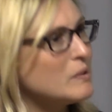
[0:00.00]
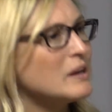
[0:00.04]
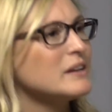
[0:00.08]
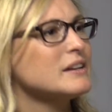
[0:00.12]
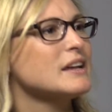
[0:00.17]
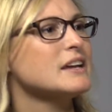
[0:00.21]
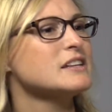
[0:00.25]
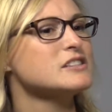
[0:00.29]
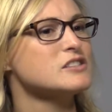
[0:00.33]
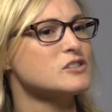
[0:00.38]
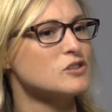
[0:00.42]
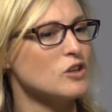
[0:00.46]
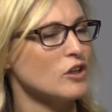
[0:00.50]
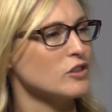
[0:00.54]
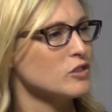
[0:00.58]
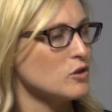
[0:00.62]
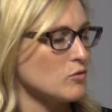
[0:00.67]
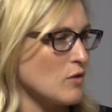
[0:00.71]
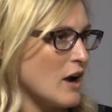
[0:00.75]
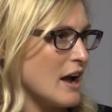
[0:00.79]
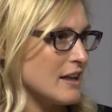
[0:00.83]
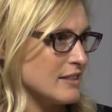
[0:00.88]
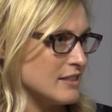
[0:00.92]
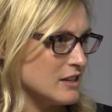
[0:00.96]
but it's not the
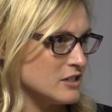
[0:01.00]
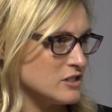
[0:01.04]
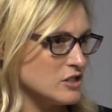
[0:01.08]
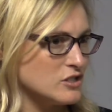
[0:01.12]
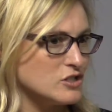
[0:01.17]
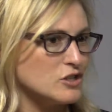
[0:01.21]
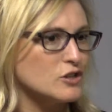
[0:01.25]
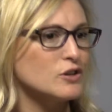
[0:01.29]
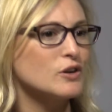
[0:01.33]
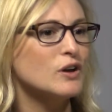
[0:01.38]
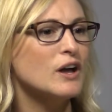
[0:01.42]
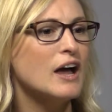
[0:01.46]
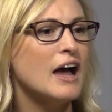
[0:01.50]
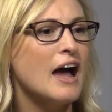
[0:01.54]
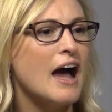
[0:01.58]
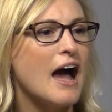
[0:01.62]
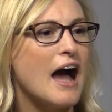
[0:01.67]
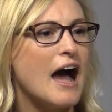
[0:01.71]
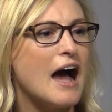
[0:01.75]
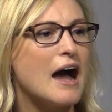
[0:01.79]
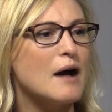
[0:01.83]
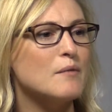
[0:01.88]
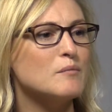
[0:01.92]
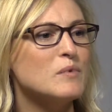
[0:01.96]
right thing to do.
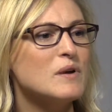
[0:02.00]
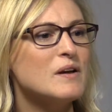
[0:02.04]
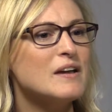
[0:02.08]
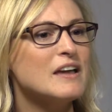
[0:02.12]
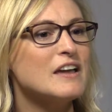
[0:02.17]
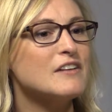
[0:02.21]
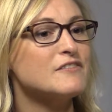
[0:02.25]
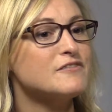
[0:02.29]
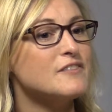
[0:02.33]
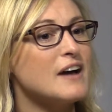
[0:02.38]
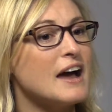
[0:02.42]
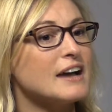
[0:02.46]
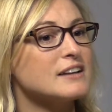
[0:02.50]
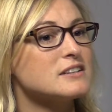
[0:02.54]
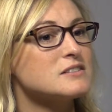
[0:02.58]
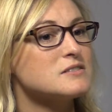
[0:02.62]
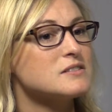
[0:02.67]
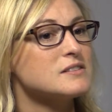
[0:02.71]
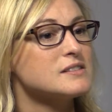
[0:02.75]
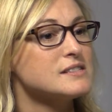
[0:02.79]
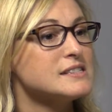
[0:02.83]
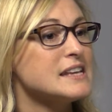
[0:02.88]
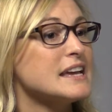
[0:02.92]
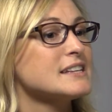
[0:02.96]
In fact,
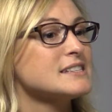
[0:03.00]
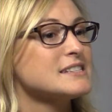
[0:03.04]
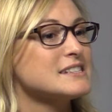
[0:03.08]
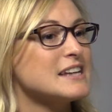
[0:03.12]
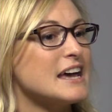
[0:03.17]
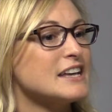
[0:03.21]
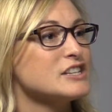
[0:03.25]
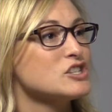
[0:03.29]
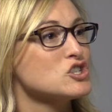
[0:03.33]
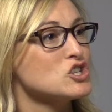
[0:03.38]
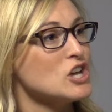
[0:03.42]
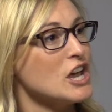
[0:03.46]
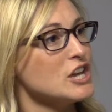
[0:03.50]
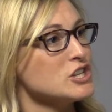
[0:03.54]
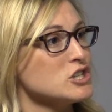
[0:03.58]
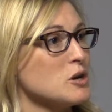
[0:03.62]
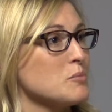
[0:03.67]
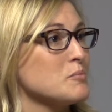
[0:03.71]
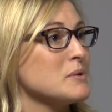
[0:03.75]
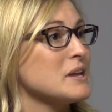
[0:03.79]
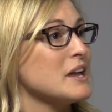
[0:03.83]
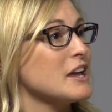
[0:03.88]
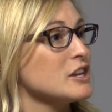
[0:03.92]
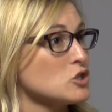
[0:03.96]
sex does change our
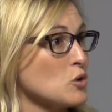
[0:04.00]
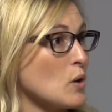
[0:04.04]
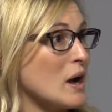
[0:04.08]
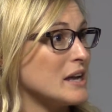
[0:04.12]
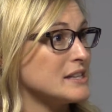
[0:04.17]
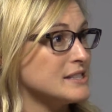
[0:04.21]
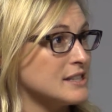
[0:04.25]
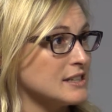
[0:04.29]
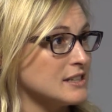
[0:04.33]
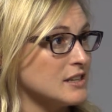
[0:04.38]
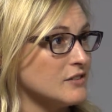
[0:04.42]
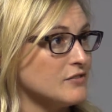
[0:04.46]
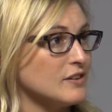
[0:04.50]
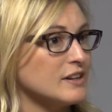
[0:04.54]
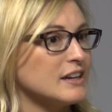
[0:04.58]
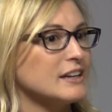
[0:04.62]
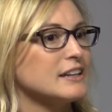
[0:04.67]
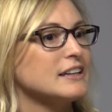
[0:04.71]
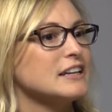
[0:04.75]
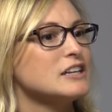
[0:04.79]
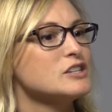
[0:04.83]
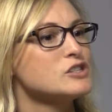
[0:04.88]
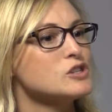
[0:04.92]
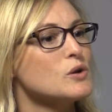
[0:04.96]
pH quite
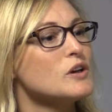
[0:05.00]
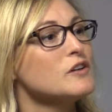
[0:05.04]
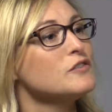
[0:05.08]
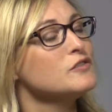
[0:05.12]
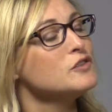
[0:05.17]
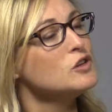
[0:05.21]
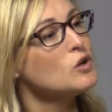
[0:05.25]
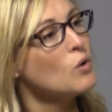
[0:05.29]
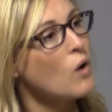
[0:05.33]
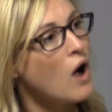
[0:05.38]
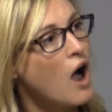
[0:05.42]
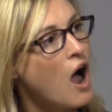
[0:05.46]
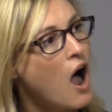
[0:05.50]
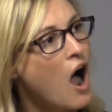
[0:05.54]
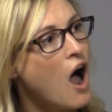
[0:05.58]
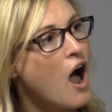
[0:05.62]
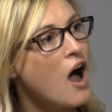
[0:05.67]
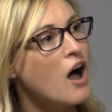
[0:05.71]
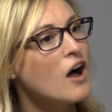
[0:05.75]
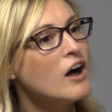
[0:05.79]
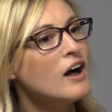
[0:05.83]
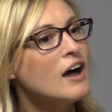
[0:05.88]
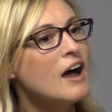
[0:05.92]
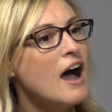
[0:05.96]
significantly. So if you
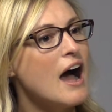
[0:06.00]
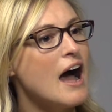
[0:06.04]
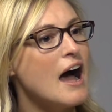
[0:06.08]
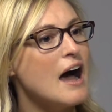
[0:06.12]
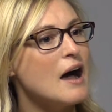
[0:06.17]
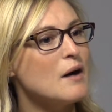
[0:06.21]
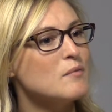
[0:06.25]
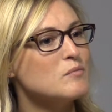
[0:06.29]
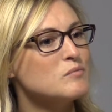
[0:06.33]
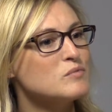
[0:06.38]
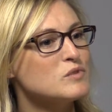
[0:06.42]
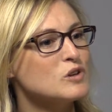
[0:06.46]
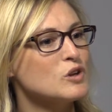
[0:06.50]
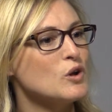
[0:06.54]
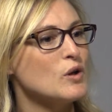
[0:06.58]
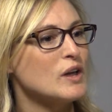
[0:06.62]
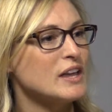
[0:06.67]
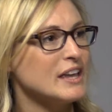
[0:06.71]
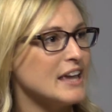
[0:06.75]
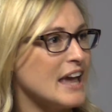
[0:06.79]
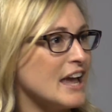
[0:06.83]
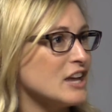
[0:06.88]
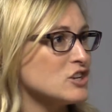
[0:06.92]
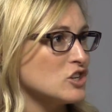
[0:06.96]
are
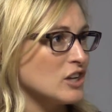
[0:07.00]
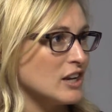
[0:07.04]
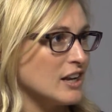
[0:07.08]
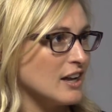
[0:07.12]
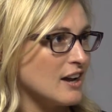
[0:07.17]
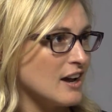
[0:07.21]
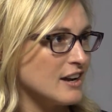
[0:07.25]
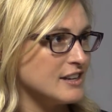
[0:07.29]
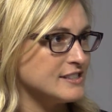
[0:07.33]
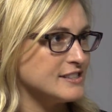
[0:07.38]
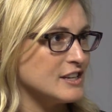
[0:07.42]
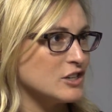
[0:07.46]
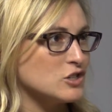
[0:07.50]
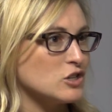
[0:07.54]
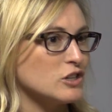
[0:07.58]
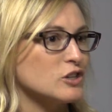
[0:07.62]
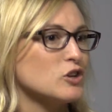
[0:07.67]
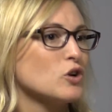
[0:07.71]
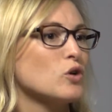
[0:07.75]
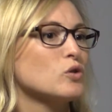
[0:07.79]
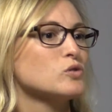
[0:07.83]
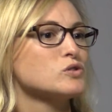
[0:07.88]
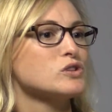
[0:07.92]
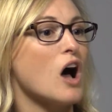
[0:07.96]
engaging in any kind of sexual
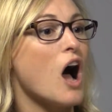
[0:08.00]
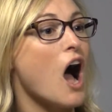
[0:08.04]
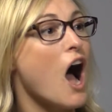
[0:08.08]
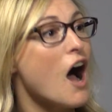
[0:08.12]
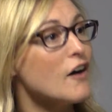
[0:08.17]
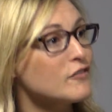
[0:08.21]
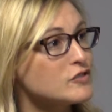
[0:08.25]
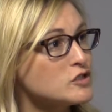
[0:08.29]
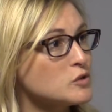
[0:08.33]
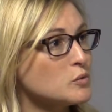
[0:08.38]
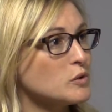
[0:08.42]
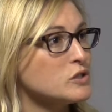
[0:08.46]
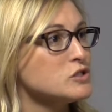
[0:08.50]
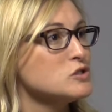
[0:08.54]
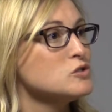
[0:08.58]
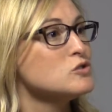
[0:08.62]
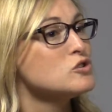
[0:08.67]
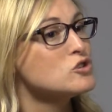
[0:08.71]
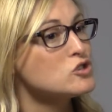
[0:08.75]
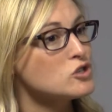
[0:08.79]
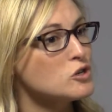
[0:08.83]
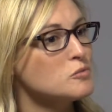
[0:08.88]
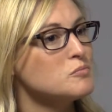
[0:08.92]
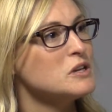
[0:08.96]
intercourse afterwards, you
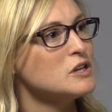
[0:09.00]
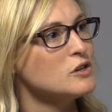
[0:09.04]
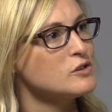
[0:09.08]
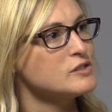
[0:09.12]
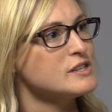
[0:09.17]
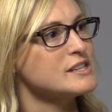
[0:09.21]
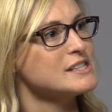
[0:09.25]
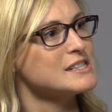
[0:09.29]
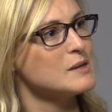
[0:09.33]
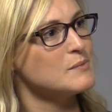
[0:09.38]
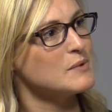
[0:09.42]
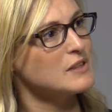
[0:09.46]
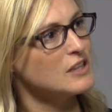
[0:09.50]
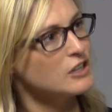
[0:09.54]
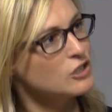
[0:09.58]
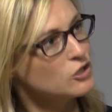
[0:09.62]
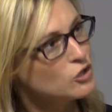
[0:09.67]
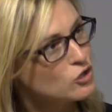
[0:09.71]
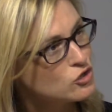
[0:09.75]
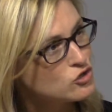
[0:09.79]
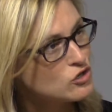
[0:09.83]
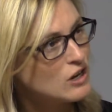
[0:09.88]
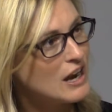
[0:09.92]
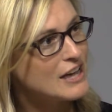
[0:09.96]
should be using something that
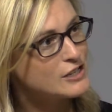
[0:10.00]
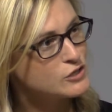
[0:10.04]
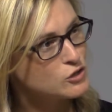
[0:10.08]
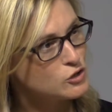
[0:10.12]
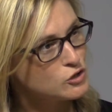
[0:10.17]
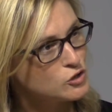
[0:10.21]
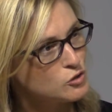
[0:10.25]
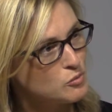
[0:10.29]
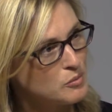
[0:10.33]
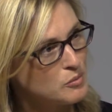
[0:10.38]
neutralizes your